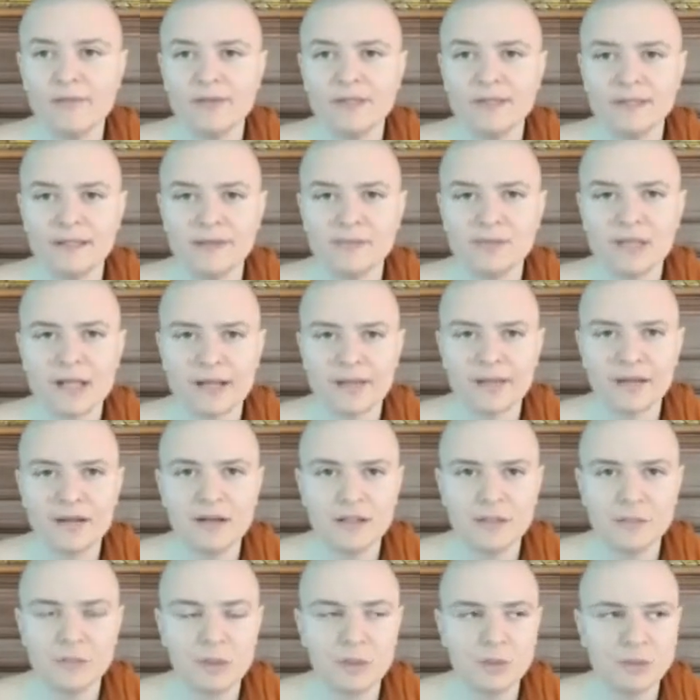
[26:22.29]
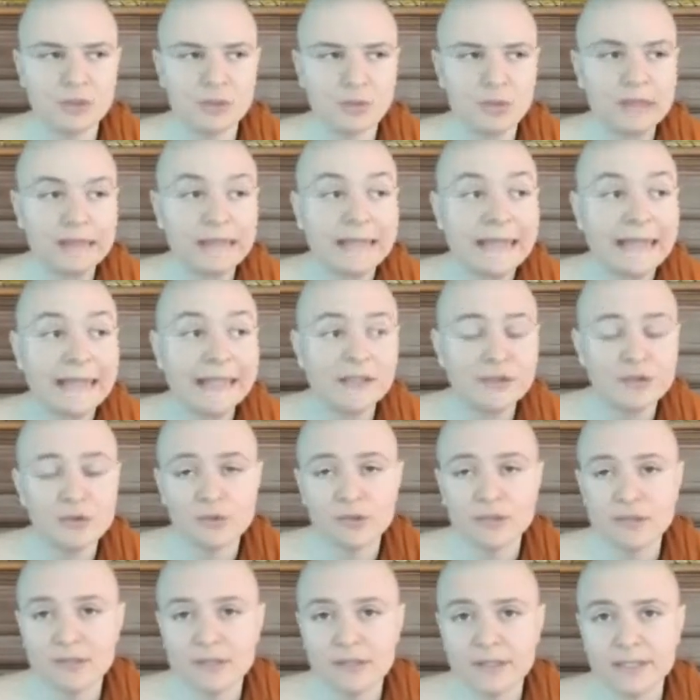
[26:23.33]
it seems like the husband was really
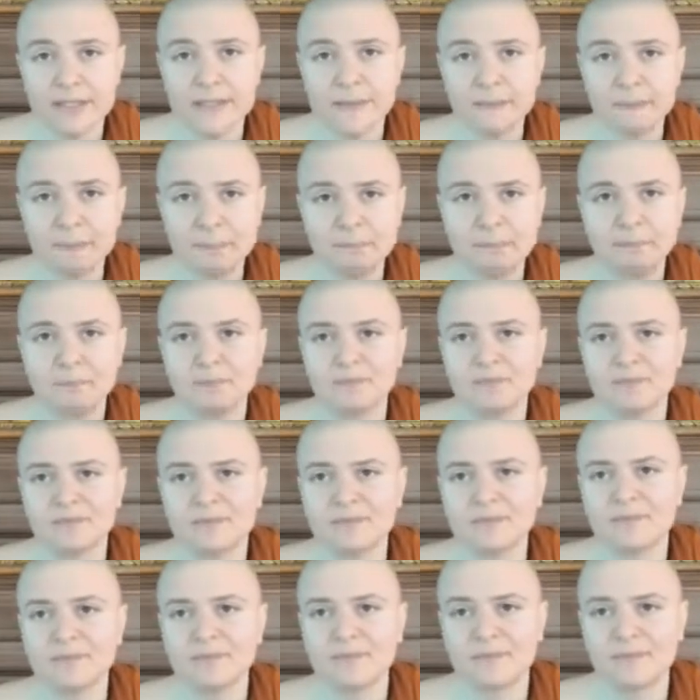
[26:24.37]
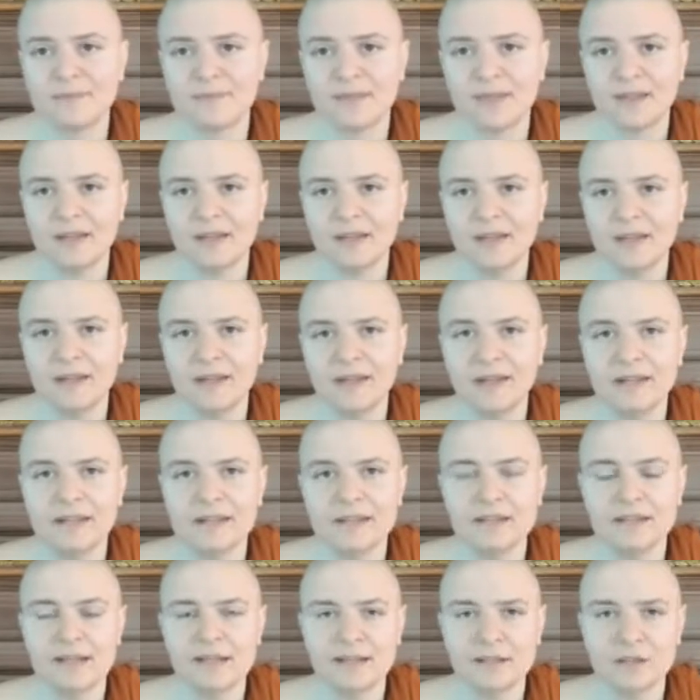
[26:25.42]
interested in
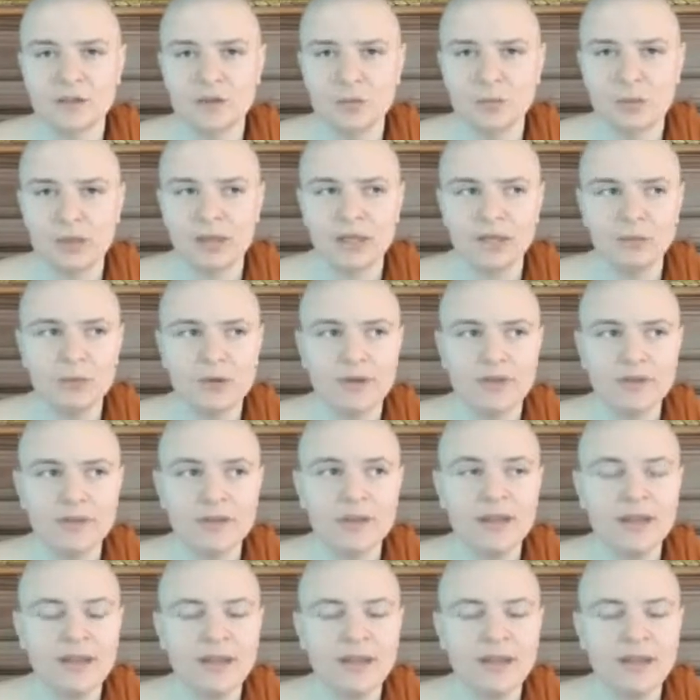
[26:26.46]
Isidasi to begin with.